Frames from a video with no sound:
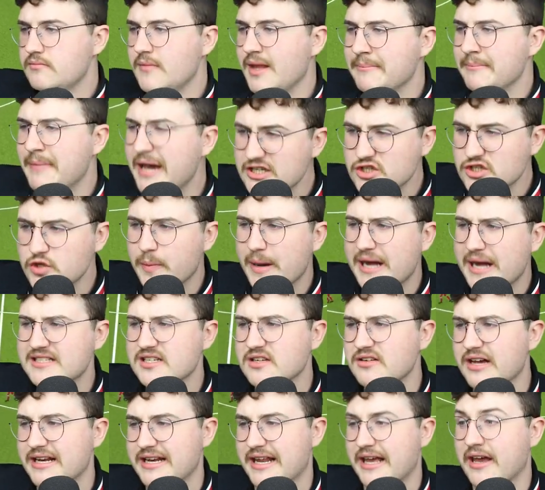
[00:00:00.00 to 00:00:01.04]
Mixu
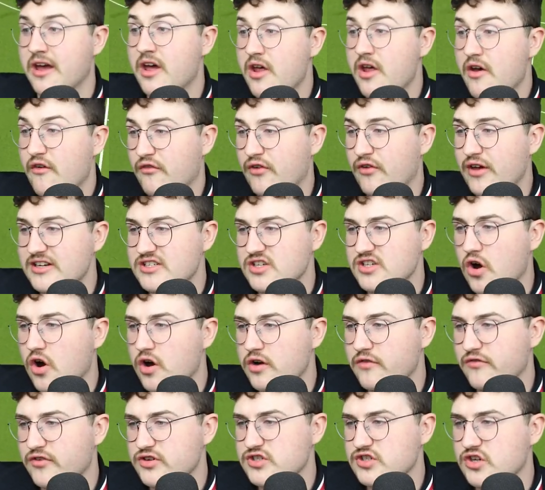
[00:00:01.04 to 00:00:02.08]
Patalainen flicks it
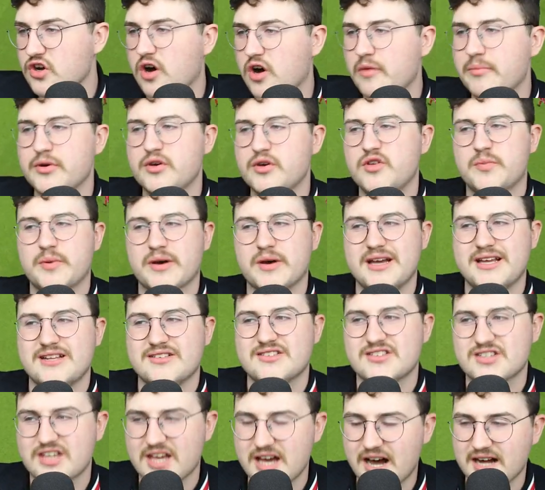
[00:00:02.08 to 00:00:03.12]
on for Scott Booth, but
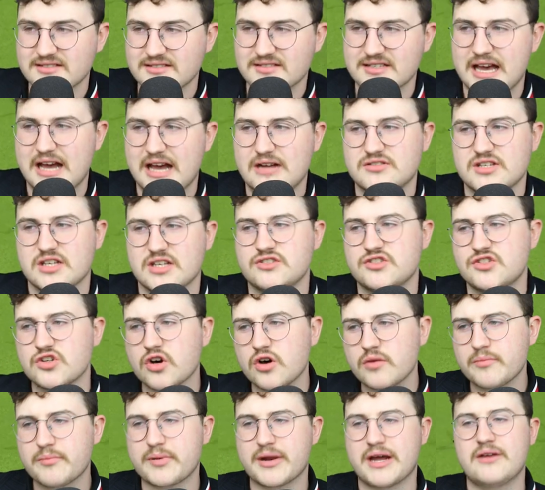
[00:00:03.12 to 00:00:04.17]
it's cut out, and
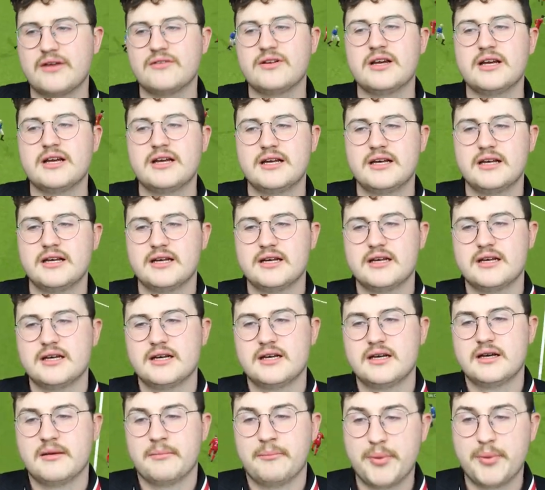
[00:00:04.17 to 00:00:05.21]
John Brown
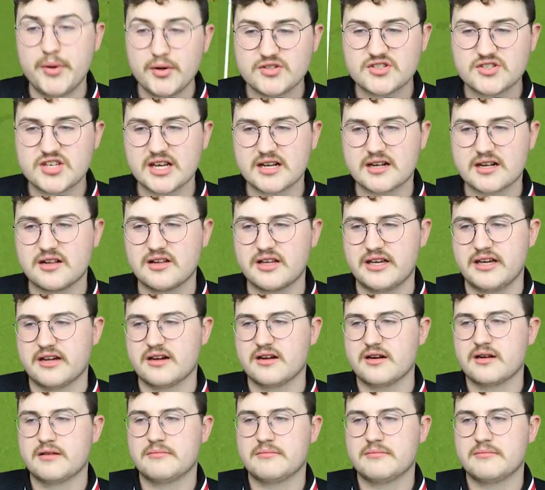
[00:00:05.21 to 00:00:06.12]
boots it clear.